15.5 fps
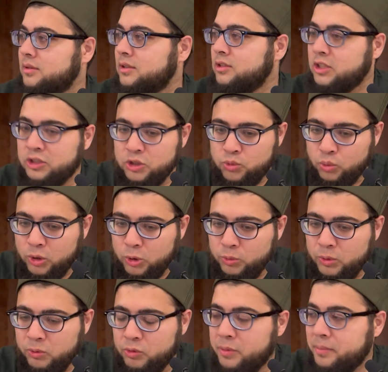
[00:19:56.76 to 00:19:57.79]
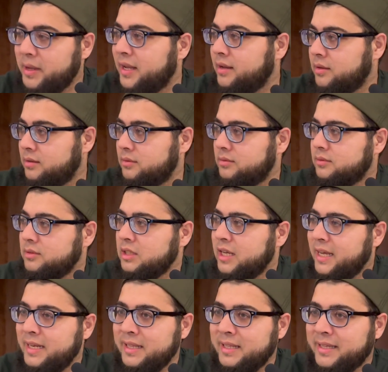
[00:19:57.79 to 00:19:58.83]
that this world will remain,
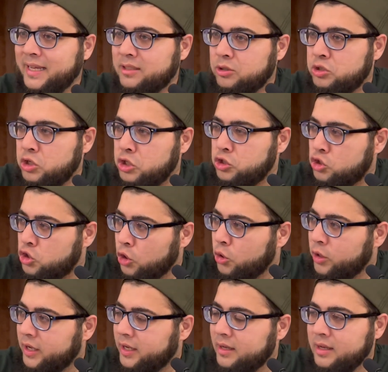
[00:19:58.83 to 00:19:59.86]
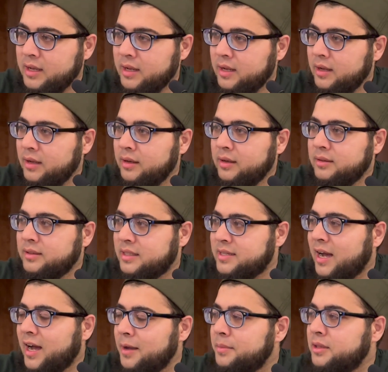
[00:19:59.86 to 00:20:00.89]
and he'll get to enjoy the
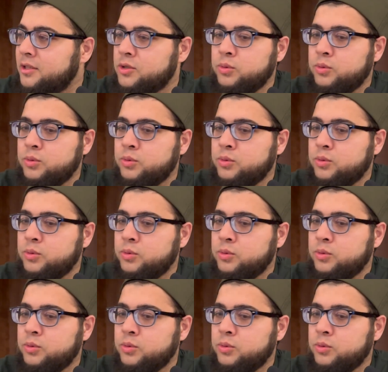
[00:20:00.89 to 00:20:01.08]
time in this